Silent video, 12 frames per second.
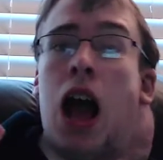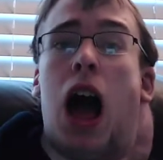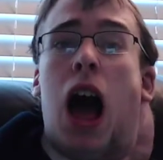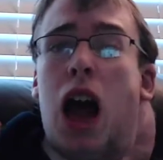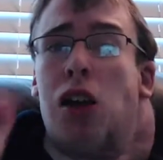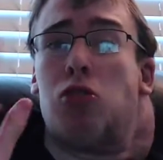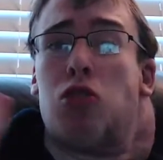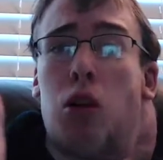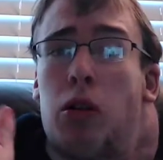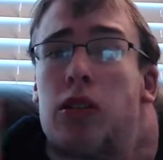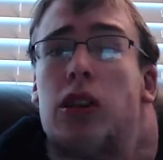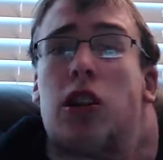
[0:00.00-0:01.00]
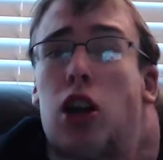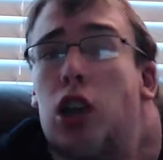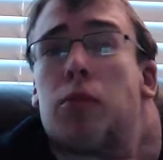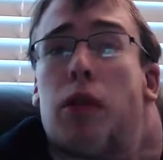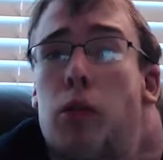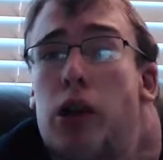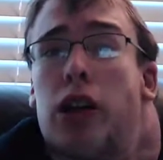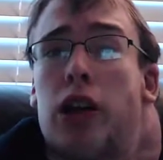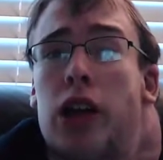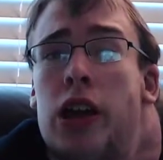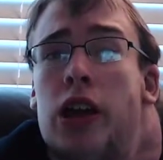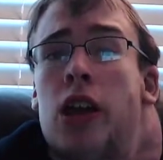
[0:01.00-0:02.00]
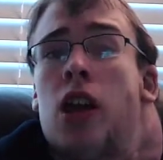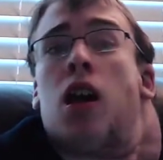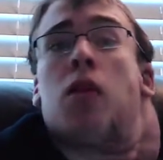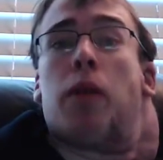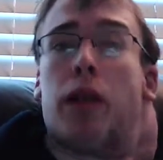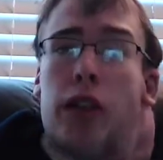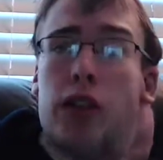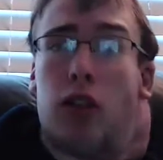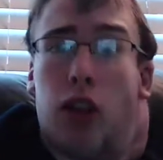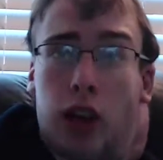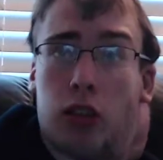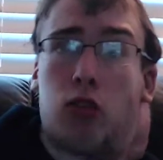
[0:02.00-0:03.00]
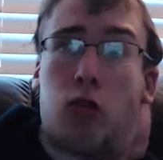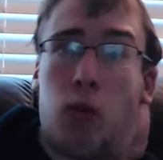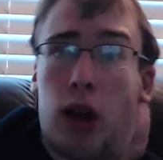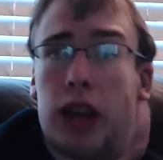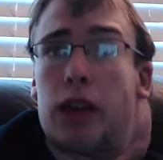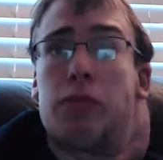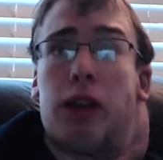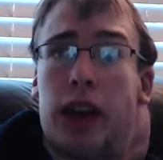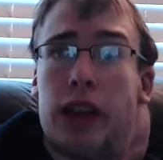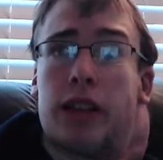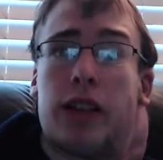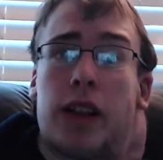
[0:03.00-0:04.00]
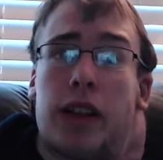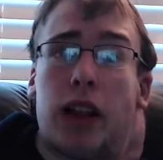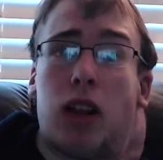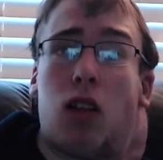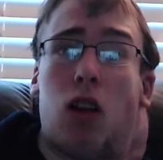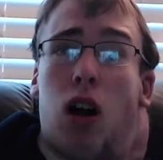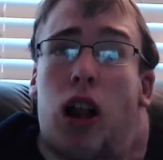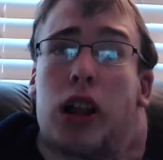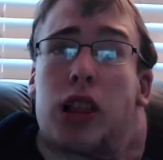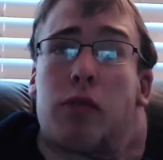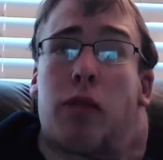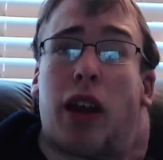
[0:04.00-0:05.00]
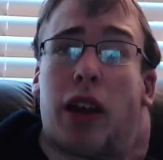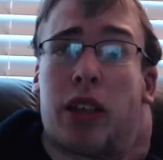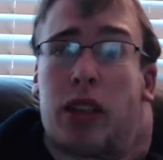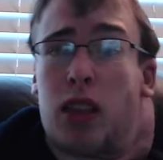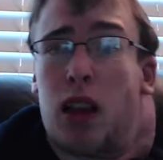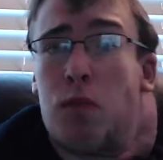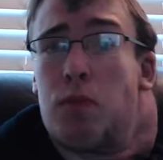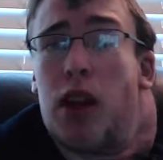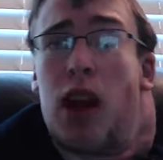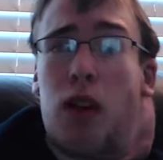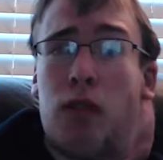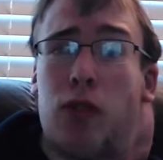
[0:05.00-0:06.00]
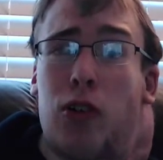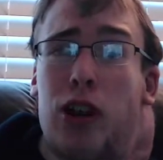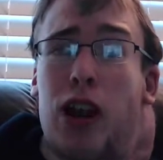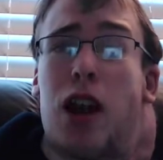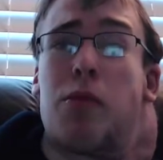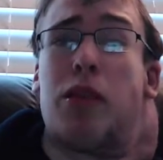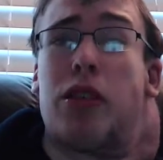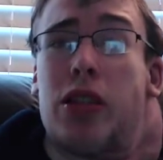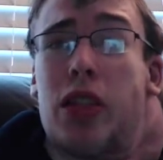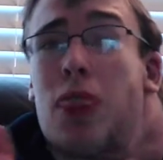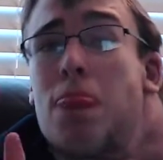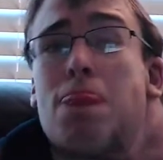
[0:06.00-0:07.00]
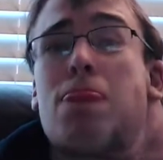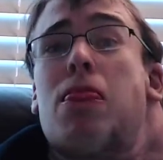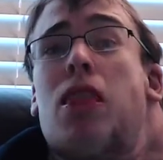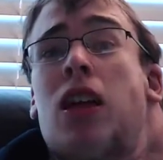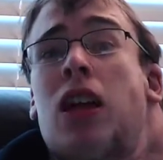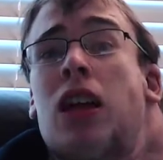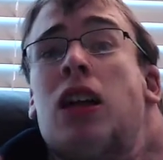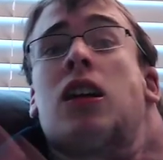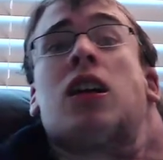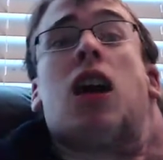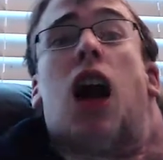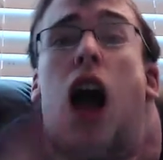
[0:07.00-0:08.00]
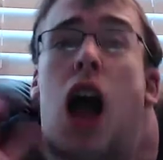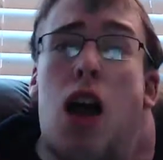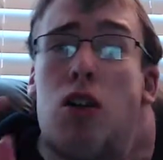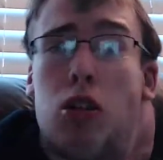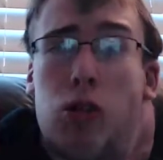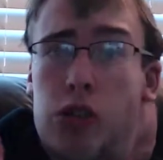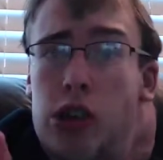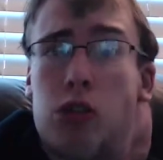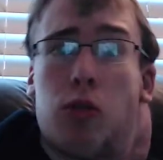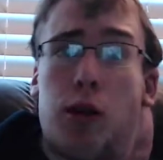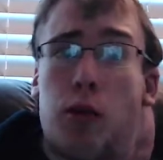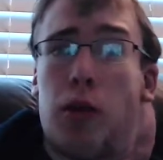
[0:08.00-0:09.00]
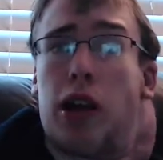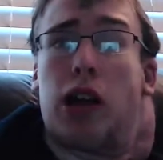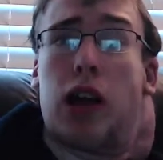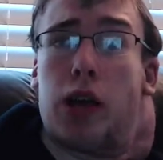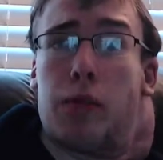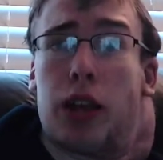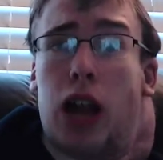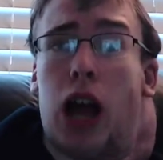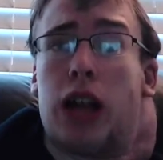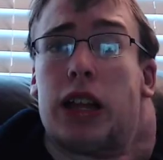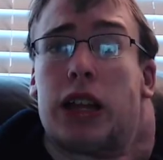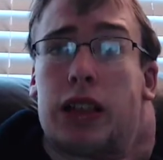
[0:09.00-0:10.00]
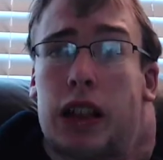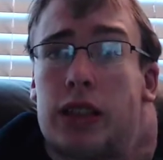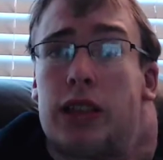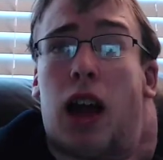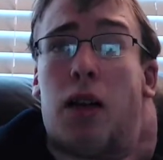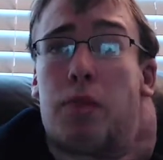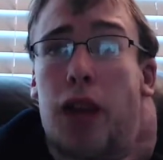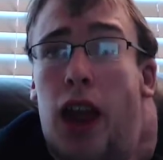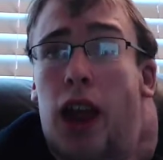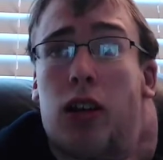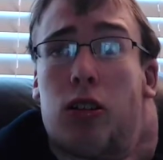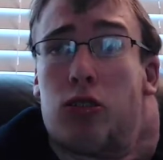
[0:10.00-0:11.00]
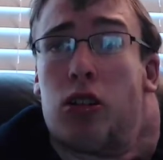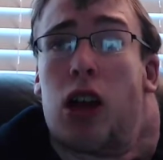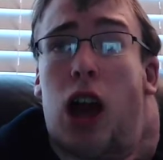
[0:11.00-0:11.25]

I don't know if these are going to be weekly, but these are like 20 minutes, and they take a lot. I have to make a thumbnail for them, and I don't know if these are going to be weekly, because I need to have the energy.